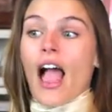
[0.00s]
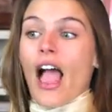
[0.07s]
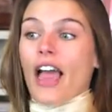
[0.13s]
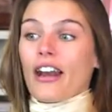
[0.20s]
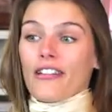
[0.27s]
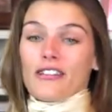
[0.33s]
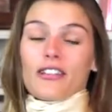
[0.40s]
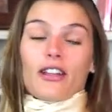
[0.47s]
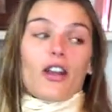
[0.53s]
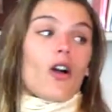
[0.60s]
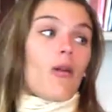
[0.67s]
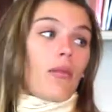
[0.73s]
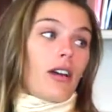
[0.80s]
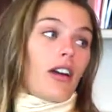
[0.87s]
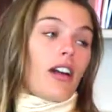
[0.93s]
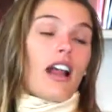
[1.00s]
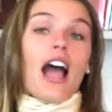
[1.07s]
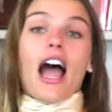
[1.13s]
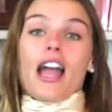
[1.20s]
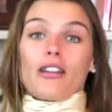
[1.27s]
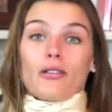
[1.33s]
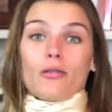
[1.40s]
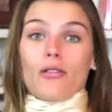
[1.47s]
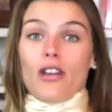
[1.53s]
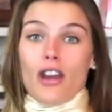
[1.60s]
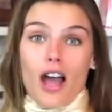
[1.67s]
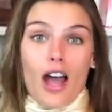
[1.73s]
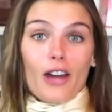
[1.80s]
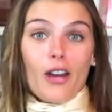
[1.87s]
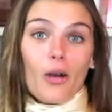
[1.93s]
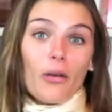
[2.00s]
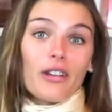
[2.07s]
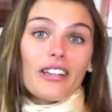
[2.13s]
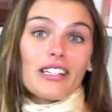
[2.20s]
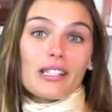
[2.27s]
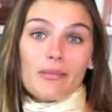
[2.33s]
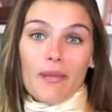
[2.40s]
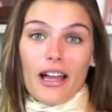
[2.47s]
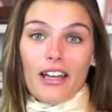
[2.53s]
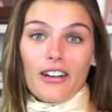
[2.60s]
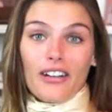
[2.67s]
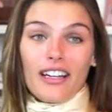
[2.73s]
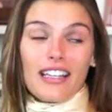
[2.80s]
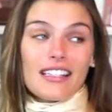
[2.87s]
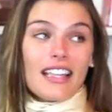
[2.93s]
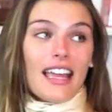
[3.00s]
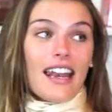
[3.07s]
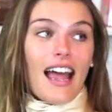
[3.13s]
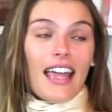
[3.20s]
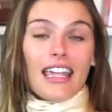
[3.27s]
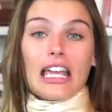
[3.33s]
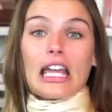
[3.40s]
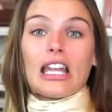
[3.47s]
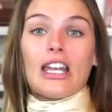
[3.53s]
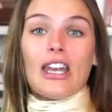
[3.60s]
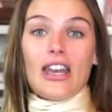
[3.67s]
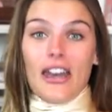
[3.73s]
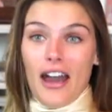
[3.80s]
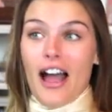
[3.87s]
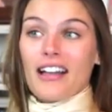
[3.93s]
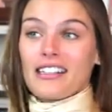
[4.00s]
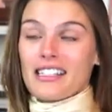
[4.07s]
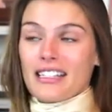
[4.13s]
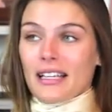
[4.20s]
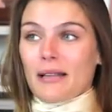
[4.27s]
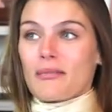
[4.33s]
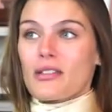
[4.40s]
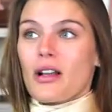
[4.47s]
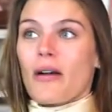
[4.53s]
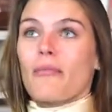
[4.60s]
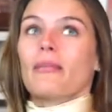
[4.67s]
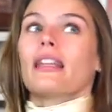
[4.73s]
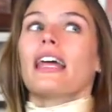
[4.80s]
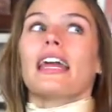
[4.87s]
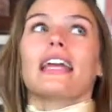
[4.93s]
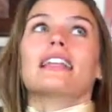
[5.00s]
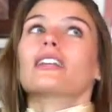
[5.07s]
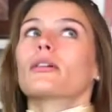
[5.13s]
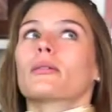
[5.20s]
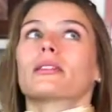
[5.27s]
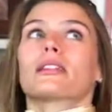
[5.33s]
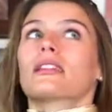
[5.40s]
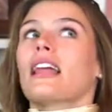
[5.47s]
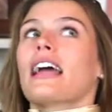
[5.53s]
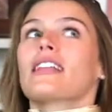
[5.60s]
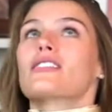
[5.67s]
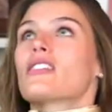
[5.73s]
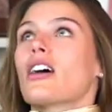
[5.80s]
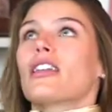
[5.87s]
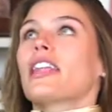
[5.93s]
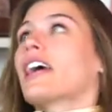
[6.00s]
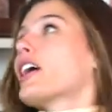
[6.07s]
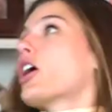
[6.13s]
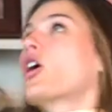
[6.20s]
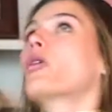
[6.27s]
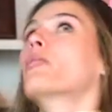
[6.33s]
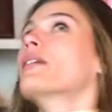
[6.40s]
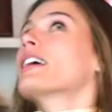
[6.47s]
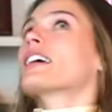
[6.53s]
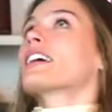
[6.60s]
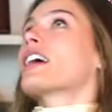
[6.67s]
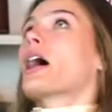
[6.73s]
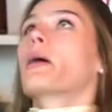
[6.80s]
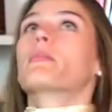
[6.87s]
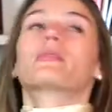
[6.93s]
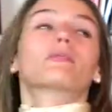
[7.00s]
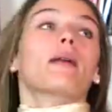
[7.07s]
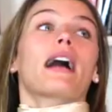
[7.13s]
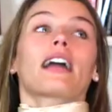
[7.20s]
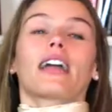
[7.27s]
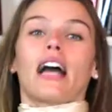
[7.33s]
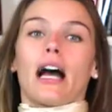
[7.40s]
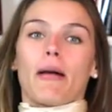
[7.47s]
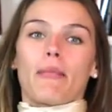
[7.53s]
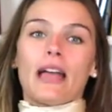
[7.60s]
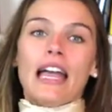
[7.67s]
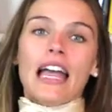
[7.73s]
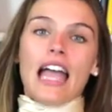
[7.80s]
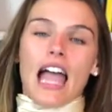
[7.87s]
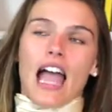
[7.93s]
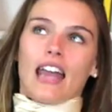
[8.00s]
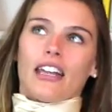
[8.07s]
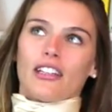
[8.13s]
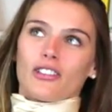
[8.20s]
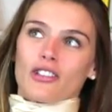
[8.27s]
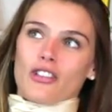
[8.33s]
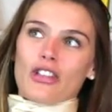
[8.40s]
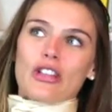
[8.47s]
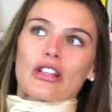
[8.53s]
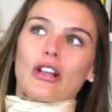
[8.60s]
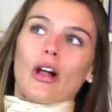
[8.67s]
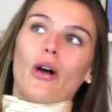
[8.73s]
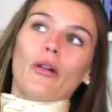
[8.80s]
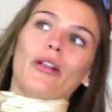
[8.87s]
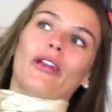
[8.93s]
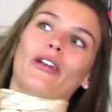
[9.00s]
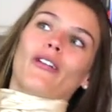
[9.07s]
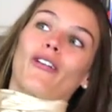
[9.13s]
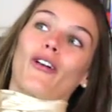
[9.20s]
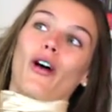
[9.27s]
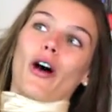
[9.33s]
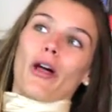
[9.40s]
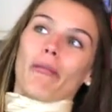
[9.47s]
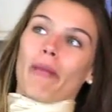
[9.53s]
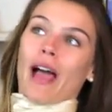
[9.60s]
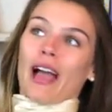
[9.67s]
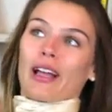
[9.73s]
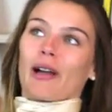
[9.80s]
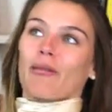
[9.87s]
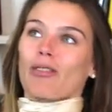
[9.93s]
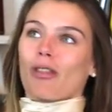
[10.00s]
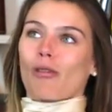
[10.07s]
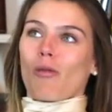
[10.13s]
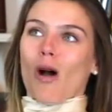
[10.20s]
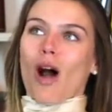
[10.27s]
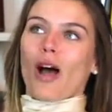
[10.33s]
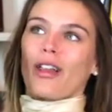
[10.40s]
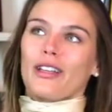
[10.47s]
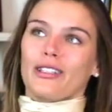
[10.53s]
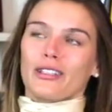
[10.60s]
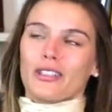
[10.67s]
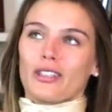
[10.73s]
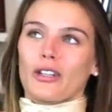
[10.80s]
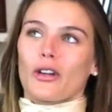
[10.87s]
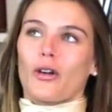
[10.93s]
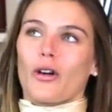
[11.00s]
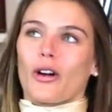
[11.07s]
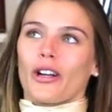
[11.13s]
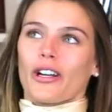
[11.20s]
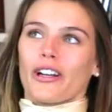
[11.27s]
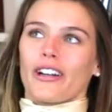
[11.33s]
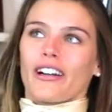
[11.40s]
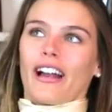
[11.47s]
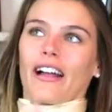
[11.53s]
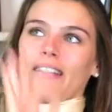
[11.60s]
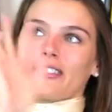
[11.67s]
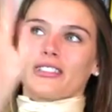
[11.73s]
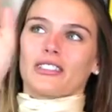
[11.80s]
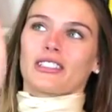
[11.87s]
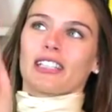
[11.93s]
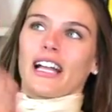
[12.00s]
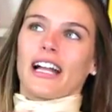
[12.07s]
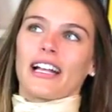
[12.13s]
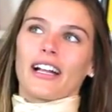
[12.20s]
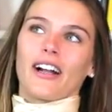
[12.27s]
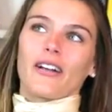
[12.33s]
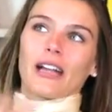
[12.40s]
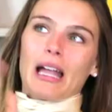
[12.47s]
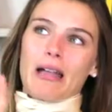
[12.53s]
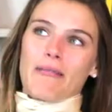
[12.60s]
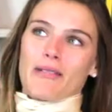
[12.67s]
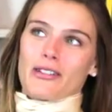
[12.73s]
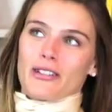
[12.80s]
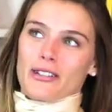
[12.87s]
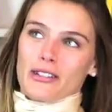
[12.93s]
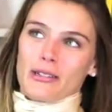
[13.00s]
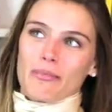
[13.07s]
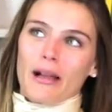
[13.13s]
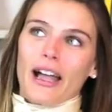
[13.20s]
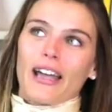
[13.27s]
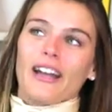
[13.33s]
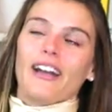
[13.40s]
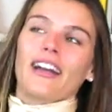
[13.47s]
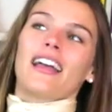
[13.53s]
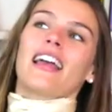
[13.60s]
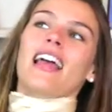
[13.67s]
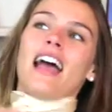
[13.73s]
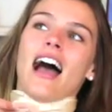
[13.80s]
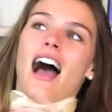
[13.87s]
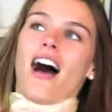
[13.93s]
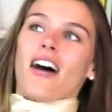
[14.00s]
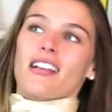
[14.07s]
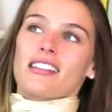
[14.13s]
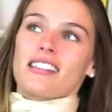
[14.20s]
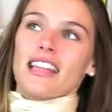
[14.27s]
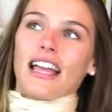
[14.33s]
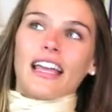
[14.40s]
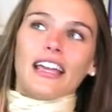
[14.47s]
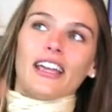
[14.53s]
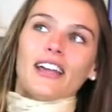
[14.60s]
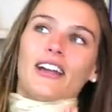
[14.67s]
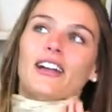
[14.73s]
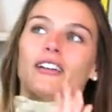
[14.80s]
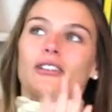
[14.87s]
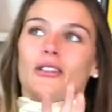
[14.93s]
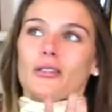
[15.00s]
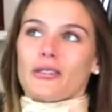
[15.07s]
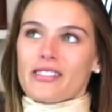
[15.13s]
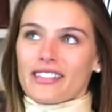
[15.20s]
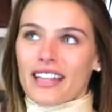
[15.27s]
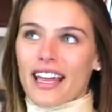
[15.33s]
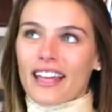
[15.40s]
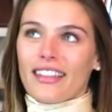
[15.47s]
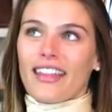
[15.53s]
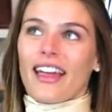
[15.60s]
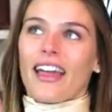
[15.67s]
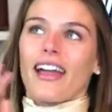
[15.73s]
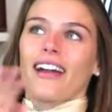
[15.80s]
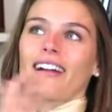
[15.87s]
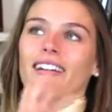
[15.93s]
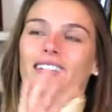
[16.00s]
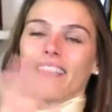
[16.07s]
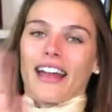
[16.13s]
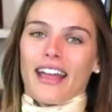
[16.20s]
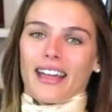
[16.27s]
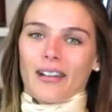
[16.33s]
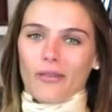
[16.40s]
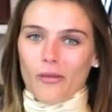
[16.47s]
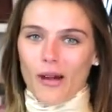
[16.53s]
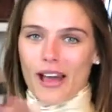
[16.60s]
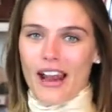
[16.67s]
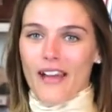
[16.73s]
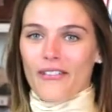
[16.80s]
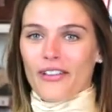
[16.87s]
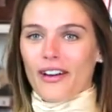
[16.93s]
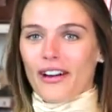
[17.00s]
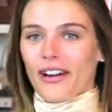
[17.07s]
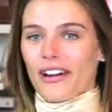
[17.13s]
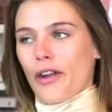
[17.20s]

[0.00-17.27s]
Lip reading: And I was like, oh my god, I do not know where this spider is, and I cannot sleep. So I'm laying there with the lights on, like hoping it comes back up. And it just slowly crawled back up the wall into the corner, and I was just like, okay, Mr. Spider, I'll stay here, you stay there, like whatever.